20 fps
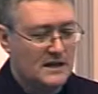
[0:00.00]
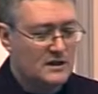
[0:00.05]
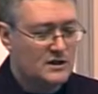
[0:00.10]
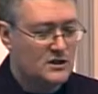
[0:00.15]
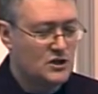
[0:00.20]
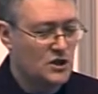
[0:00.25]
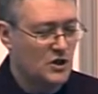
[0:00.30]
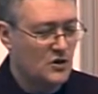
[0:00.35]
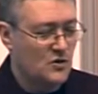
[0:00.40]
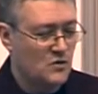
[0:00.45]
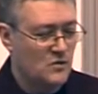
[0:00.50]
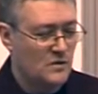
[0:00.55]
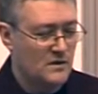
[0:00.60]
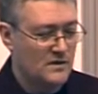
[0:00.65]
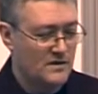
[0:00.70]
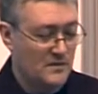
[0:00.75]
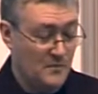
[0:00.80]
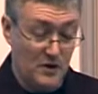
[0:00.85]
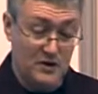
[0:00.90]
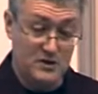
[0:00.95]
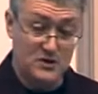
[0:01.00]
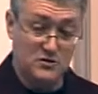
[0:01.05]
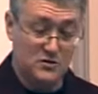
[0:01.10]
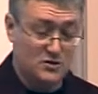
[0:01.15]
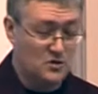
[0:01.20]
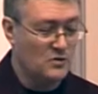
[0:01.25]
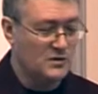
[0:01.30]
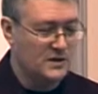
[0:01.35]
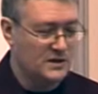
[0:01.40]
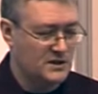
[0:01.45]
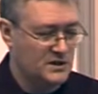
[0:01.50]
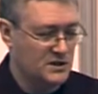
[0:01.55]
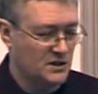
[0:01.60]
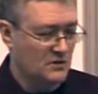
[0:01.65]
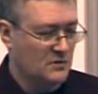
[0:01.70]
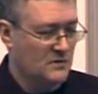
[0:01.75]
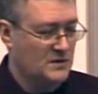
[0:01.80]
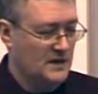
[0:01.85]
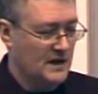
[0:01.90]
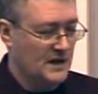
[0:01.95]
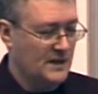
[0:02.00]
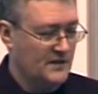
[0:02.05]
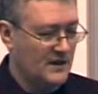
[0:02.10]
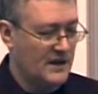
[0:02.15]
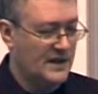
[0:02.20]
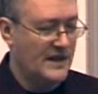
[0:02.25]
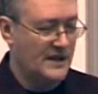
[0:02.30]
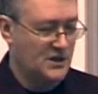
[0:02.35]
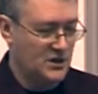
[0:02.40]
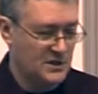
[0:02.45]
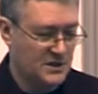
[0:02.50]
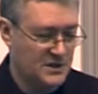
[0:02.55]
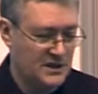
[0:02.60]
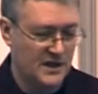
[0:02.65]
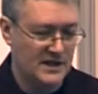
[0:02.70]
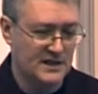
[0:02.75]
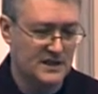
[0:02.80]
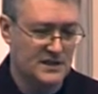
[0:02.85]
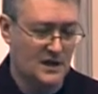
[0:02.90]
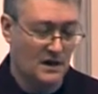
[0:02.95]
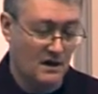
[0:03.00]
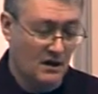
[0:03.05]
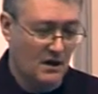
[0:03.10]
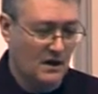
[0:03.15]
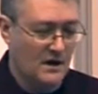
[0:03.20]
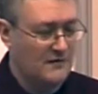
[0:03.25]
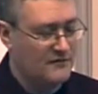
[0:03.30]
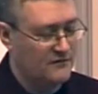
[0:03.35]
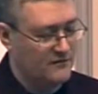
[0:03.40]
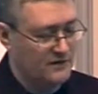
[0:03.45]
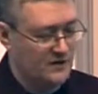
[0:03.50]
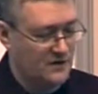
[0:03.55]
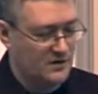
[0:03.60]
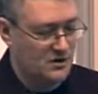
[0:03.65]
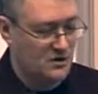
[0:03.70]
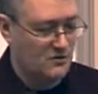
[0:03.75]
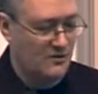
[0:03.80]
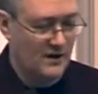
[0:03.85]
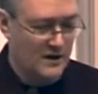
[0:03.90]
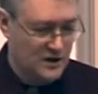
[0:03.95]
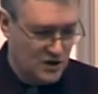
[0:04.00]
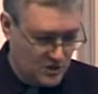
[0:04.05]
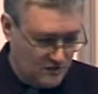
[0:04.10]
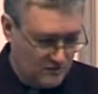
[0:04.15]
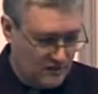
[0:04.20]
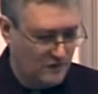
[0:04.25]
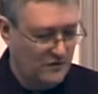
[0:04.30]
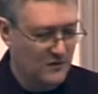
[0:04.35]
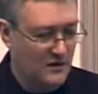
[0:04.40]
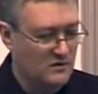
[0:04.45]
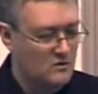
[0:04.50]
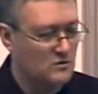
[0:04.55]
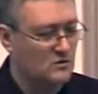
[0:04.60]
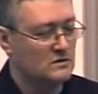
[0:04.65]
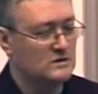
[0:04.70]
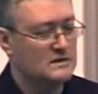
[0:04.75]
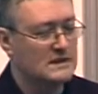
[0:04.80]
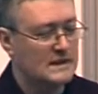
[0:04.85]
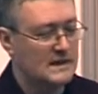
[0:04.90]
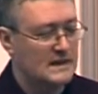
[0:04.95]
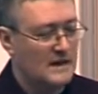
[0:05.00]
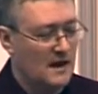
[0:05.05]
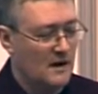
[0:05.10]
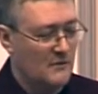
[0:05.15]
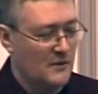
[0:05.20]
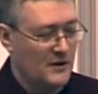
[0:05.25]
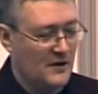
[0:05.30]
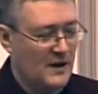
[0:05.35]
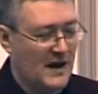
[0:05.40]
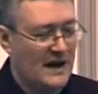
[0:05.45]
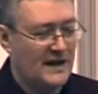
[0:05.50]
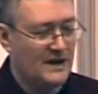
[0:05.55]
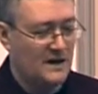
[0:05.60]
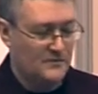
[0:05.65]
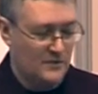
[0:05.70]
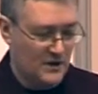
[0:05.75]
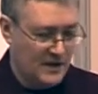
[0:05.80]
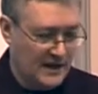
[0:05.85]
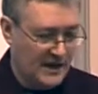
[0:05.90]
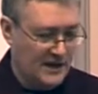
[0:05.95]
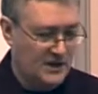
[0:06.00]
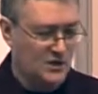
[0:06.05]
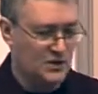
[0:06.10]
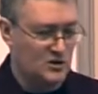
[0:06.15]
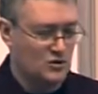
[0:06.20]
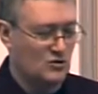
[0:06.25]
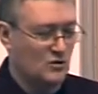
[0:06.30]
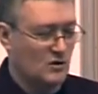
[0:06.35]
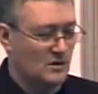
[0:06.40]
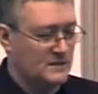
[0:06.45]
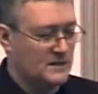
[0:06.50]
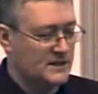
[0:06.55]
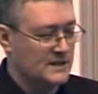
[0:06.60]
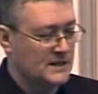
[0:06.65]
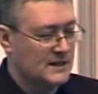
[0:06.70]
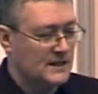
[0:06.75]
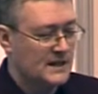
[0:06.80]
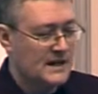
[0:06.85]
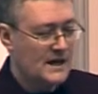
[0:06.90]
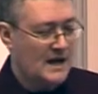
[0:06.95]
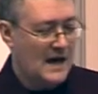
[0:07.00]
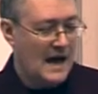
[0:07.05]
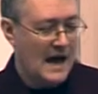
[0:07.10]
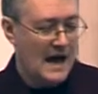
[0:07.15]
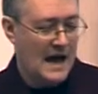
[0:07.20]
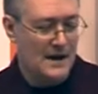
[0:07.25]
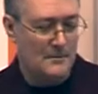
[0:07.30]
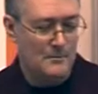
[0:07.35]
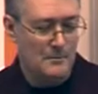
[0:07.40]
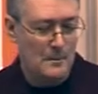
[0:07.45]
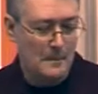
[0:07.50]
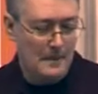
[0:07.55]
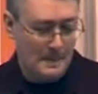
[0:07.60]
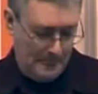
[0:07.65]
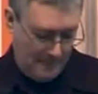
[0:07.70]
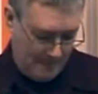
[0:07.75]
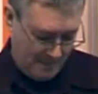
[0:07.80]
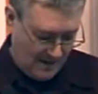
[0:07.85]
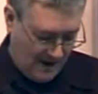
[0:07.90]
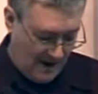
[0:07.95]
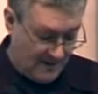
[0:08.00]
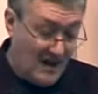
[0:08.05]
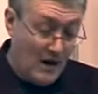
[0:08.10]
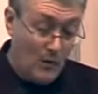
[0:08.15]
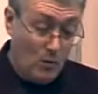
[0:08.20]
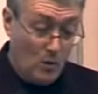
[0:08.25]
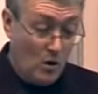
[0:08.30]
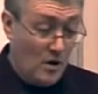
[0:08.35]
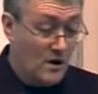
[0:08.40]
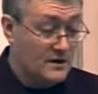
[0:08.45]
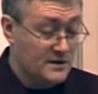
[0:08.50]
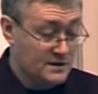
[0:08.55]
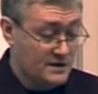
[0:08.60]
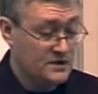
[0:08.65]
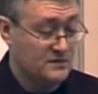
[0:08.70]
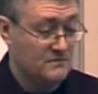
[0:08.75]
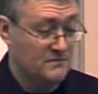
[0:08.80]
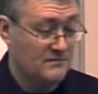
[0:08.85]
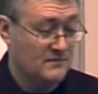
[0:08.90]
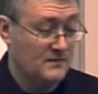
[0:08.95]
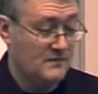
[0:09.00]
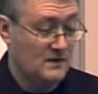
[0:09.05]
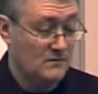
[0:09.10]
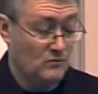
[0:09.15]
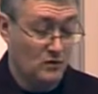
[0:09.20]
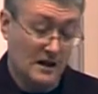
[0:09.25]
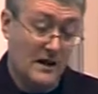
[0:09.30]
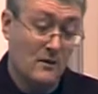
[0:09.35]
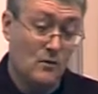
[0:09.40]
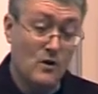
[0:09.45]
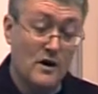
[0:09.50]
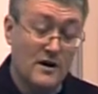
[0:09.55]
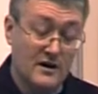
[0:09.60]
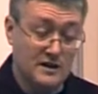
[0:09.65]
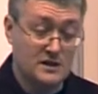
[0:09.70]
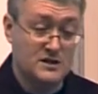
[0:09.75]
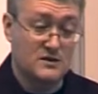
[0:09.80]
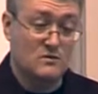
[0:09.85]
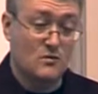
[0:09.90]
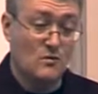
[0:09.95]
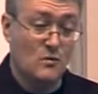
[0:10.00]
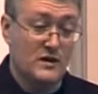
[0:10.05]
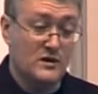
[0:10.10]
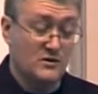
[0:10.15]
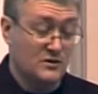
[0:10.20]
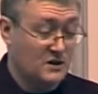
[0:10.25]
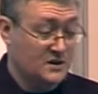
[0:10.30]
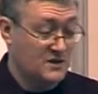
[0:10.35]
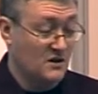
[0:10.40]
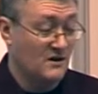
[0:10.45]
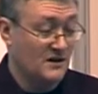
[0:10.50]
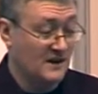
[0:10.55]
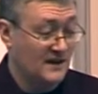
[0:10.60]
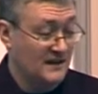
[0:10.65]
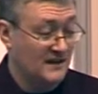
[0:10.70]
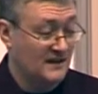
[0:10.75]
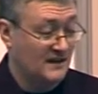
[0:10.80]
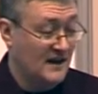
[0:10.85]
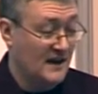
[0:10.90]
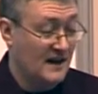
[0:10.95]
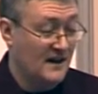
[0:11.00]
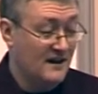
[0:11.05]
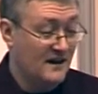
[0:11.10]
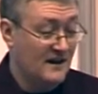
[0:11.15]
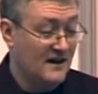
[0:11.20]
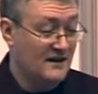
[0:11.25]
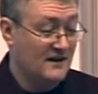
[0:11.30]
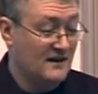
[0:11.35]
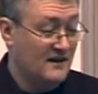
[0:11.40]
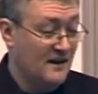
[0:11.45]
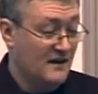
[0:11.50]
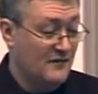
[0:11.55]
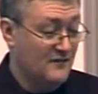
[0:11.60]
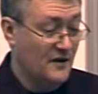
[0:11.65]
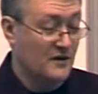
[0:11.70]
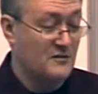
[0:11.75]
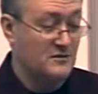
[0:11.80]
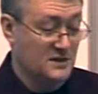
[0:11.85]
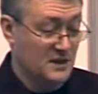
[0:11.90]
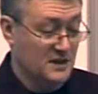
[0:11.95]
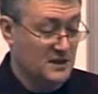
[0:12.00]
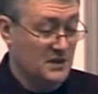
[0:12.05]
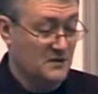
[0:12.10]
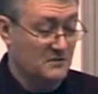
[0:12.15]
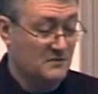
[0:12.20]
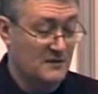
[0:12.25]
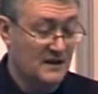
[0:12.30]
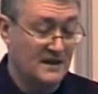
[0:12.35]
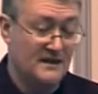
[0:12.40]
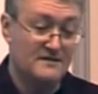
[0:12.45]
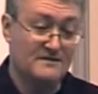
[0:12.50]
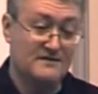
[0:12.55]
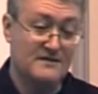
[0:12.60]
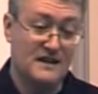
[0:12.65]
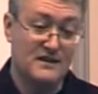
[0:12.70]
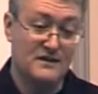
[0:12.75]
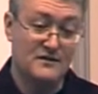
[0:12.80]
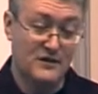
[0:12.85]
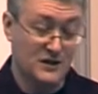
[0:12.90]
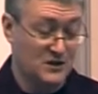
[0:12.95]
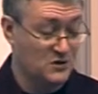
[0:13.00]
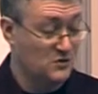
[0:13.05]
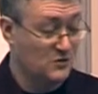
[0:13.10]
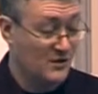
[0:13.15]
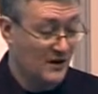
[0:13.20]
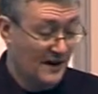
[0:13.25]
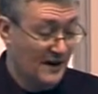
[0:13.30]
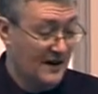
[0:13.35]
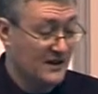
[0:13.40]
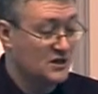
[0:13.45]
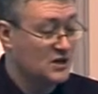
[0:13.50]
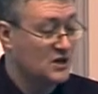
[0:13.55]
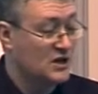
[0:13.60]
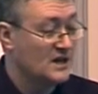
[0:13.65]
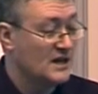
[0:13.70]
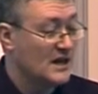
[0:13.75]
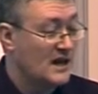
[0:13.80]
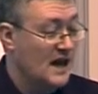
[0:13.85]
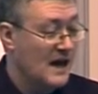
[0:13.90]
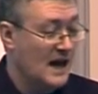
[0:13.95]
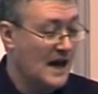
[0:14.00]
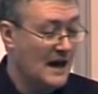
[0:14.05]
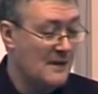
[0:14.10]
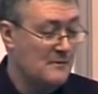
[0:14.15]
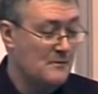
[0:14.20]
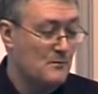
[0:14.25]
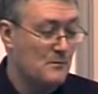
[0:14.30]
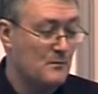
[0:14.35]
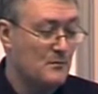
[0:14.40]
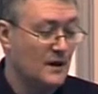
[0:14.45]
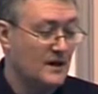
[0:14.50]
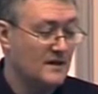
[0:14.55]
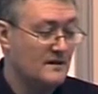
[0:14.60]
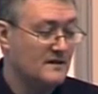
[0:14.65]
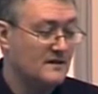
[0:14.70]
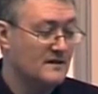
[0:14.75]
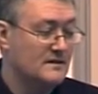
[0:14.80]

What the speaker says: to the person you're talking to. The connection stays alive for the duration of your phone call, and when you hang up, the connection's dropped. And that works. Well, that works when you're designing a phone system in the Victorian age, but